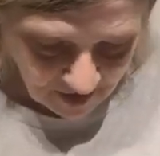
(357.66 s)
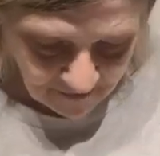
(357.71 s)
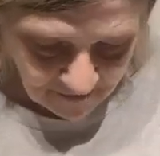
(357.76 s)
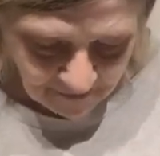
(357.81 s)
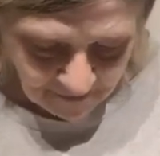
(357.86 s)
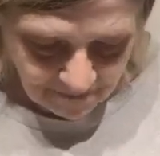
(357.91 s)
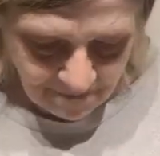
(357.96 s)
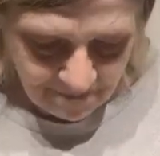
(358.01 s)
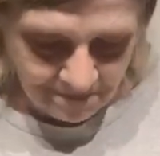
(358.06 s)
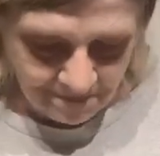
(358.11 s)

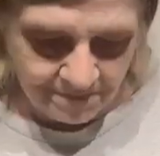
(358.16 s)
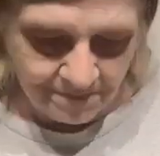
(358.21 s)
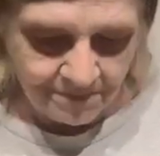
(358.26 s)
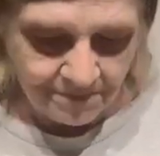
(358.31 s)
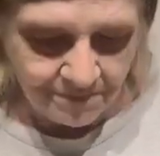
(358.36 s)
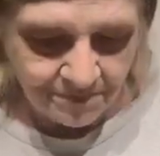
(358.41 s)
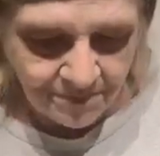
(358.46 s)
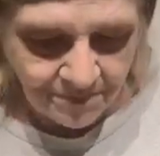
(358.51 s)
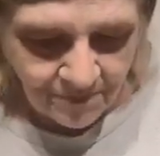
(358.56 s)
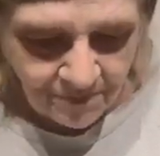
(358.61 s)

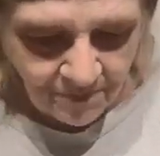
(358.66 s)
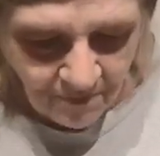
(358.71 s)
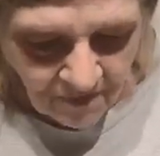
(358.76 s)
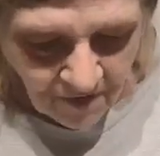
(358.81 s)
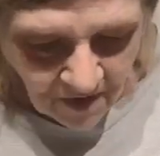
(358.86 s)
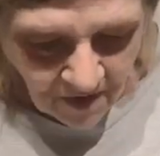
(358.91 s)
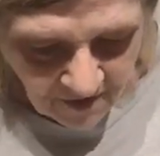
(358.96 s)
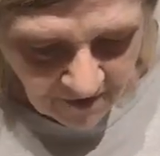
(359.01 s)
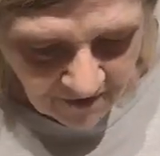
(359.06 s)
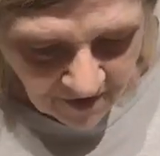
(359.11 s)
it.
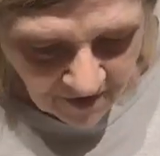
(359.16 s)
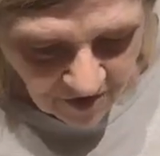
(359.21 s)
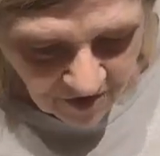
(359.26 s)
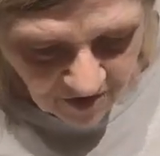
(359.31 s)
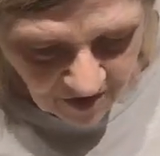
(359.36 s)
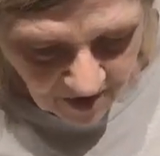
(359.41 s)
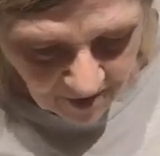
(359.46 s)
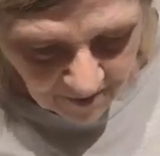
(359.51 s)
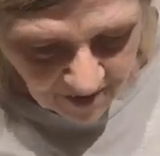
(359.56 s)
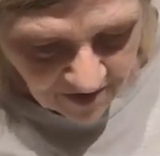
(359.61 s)

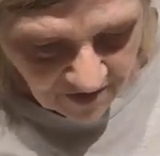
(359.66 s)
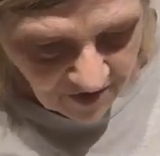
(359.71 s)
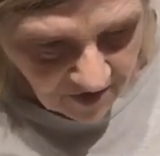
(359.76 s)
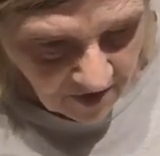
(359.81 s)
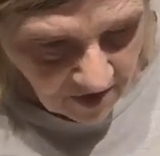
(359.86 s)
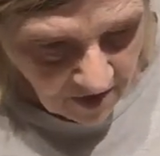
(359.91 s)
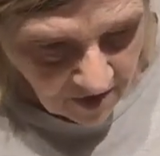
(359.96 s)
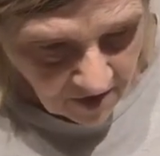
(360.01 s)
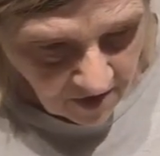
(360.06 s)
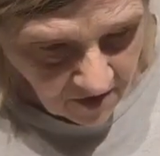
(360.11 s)
First time I've
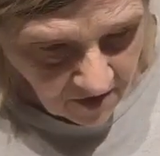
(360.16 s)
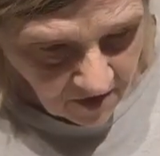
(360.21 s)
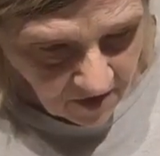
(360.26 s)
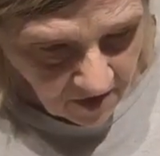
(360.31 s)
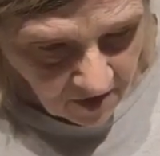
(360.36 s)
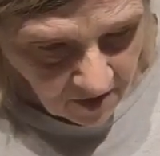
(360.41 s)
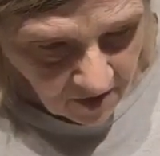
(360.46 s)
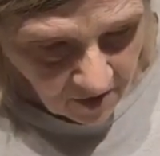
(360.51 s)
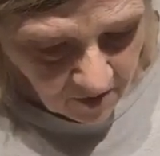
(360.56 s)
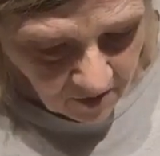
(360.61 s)
seen it,
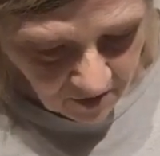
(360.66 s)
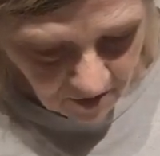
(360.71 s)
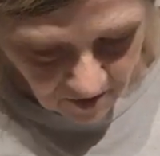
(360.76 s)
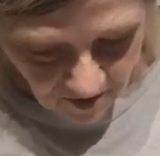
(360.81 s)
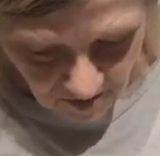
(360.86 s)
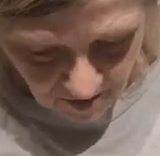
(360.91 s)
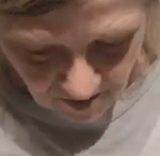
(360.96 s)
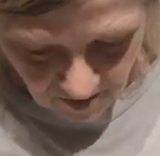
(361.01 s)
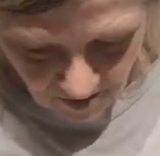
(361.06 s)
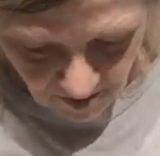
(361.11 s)
so
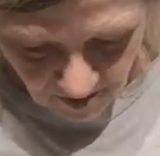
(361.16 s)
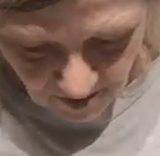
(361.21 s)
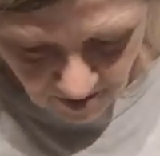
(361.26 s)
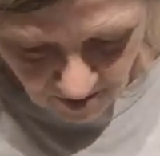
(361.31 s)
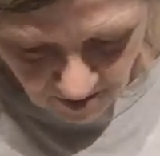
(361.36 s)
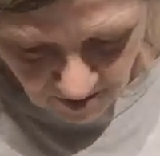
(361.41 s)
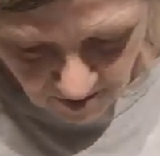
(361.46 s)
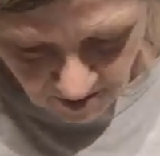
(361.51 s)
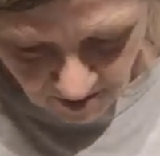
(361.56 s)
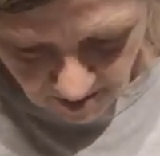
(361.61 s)

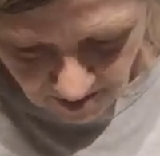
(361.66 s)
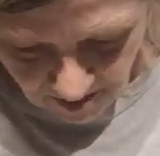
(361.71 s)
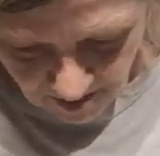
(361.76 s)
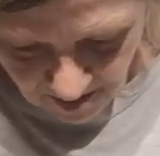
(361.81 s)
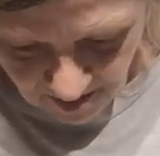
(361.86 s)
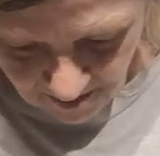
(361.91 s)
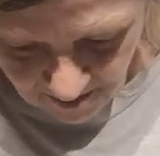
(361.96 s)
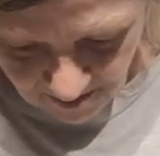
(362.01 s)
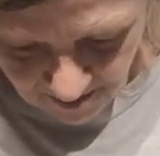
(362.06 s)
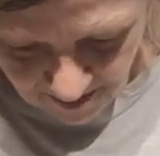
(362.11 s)

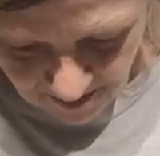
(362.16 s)
I don't